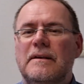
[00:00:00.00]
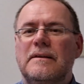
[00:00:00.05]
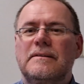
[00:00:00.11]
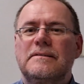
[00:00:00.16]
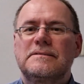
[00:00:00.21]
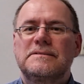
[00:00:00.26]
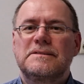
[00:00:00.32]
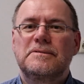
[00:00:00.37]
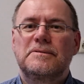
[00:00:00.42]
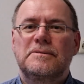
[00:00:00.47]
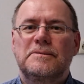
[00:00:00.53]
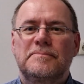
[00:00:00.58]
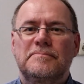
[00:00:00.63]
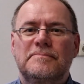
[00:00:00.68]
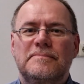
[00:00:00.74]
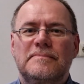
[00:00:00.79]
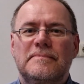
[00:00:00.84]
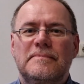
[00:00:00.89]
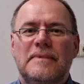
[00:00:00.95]
So
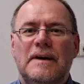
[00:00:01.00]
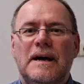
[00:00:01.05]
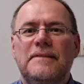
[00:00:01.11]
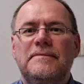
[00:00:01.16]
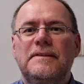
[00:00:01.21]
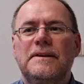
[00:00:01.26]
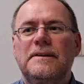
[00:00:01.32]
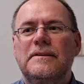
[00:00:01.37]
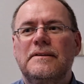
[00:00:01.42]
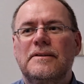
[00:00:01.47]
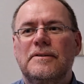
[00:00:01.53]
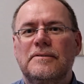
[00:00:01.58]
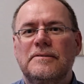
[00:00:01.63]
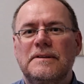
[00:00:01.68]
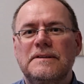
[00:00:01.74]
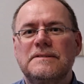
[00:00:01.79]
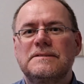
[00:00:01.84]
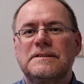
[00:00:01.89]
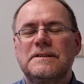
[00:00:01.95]
I think,
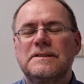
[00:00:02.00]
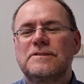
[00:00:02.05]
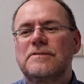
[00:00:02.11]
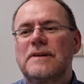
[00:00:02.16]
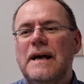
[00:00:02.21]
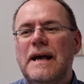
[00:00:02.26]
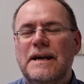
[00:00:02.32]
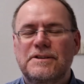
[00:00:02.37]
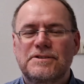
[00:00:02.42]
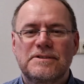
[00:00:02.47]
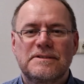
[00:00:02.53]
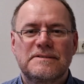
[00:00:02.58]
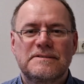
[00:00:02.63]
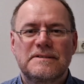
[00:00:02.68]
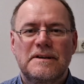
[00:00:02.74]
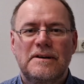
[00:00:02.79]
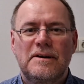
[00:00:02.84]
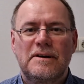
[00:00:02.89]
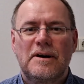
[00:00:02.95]
these interactions
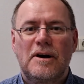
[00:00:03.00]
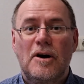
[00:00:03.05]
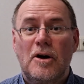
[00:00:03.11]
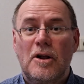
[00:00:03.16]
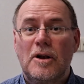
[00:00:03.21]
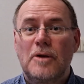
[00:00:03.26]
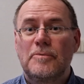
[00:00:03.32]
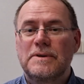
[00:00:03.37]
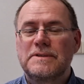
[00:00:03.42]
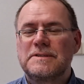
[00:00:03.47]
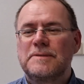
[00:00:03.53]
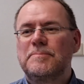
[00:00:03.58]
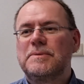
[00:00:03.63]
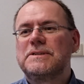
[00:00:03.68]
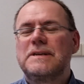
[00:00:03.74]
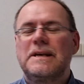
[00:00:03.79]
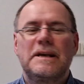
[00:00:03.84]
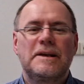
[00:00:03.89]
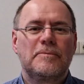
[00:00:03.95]
are always to be
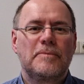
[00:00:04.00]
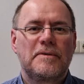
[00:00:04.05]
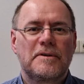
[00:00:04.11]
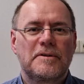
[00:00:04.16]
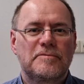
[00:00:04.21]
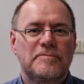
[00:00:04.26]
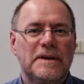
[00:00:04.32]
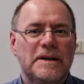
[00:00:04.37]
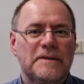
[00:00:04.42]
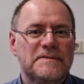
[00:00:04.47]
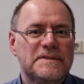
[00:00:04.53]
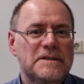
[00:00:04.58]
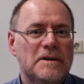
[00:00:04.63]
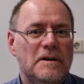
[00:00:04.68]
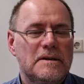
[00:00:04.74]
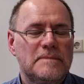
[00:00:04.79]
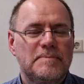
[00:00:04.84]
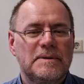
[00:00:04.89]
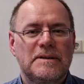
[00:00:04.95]
taken with a grain of
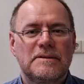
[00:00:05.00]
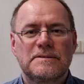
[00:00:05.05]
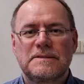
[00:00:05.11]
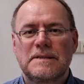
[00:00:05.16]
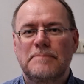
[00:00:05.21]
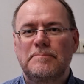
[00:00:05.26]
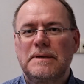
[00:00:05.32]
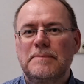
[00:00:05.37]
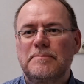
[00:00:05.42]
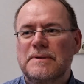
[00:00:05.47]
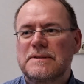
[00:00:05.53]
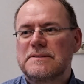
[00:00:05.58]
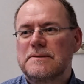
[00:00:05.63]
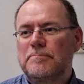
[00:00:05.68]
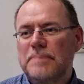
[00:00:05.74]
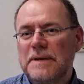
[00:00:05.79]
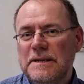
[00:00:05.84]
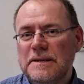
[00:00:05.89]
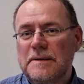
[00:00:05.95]
salt because they're people's
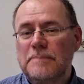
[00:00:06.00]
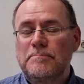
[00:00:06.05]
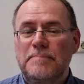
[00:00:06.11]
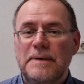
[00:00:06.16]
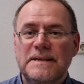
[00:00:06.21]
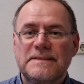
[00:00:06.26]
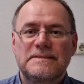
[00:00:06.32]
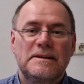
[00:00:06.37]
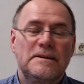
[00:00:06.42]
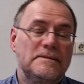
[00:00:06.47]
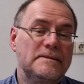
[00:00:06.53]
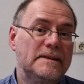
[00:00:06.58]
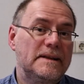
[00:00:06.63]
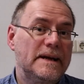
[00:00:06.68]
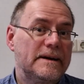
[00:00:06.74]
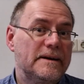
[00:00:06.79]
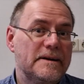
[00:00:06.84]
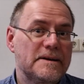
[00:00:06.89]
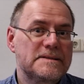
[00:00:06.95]
opinion based on
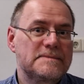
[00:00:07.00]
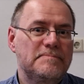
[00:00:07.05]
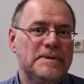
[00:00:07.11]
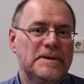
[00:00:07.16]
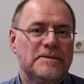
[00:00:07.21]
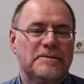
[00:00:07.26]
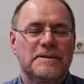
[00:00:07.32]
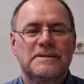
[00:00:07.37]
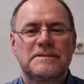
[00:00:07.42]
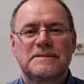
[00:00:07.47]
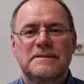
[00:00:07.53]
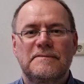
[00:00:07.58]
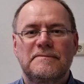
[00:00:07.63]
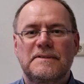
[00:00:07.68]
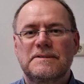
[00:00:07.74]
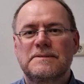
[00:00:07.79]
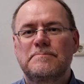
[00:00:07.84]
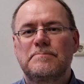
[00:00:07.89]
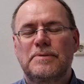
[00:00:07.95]
their experience of
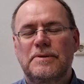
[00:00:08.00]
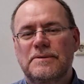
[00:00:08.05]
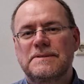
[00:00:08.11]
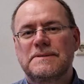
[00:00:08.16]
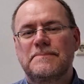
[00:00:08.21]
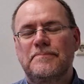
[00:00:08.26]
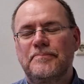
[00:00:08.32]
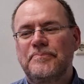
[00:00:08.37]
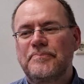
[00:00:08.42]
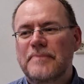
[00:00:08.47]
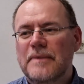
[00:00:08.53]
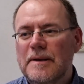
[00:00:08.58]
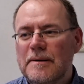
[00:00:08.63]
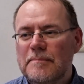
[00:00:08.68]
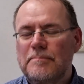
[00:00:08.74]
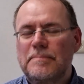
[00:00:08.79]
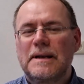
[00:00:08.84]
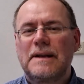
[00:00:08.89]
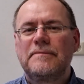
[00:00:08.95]
this person.
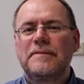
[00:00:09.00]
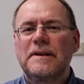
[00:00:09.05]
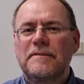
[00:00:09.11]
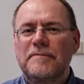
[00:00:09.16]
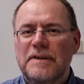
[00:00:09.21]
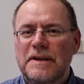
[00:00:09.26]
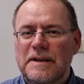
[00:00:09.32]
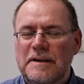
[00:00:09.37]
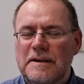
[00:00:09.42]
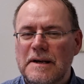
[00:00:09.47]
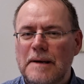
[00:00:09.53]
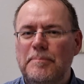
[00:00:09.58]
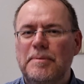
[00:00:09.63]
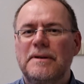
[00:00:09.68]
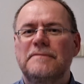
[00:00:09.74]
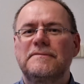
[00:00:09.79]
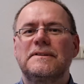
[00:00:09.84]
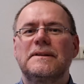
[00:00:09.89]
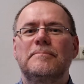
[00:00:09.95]
But I think if you get a couple
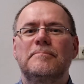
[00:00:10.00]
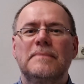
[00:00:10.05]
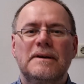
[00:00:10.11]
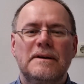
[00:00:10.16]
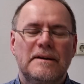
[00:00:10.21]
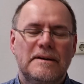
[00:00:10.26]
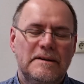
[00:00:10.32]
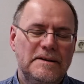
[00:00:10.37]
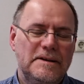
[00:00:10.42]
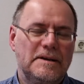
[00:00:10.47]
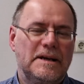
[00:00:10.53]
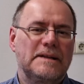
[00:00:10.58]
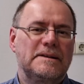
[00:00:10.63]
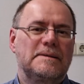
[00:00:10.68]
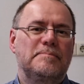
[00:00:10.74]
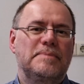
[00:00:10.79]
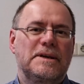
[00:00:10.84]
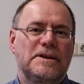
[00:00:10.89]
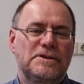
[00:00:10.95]
of them, you get the
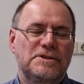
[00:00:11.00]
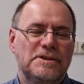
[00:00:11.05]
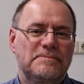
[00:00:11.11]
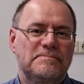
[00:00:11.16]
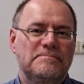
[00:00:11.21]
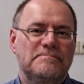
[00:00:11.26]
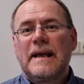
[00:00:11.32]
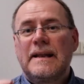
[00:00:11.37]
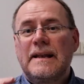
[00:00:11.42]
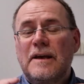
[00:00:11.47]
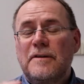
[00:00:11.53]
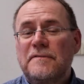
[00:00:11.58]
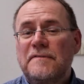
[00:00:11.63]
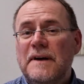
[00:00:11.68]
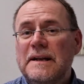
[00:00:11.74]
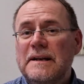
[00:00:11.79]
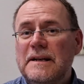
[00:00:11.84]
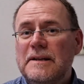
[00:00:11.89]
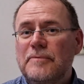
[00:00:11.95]
picture. And now
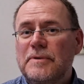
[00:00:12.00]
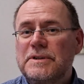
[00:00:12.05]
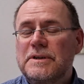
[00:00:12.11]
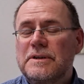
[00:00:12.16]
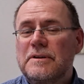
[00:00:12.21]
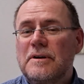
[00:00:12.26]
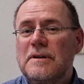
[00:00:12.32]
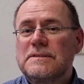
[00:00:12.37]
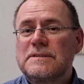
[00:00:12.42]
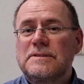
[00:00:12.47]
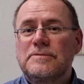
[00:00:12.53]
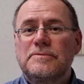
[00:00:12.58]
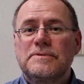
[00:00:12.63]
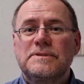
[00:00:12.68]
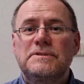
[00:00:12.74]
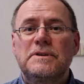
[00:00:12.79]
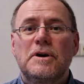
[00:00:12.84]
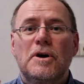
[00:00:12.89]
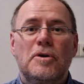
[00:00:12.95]
finally, what you can also do
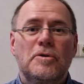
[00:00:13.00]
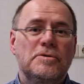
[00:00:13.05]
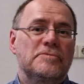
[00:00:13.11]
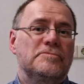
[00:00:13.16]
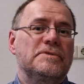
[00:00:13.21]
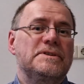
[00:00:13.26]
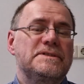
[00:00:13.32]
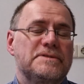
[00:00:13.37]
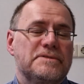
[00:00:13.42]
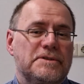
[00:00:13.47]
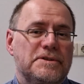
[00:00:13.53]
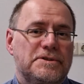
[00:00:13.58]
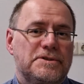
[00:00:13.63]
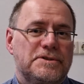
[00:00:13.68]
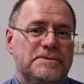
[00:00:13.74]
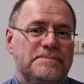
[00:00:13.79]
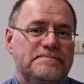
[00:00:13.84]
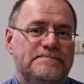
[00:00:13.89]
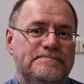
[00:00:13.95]
is your own research.